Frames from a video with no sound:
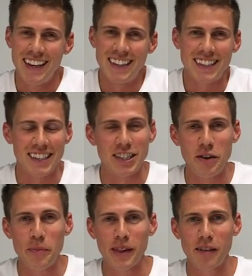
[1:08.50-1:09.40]
It's
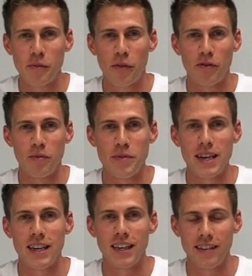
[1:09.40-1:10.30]
unbelievable for me
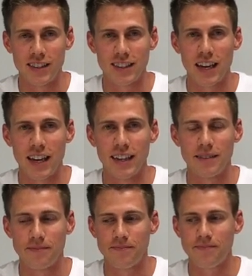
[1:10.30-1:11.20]
even saying
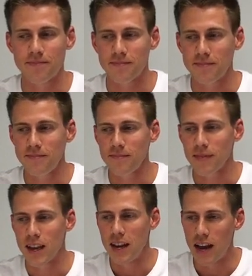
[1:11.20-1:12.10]
it.
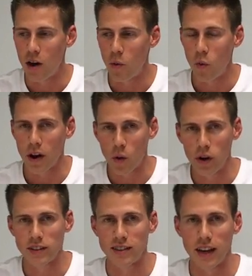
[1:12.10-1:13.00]
Now, what I
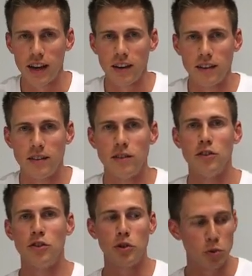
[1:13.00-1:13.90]
will say
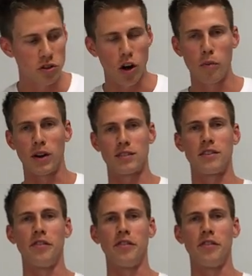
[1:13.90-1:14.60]
to Starbucks'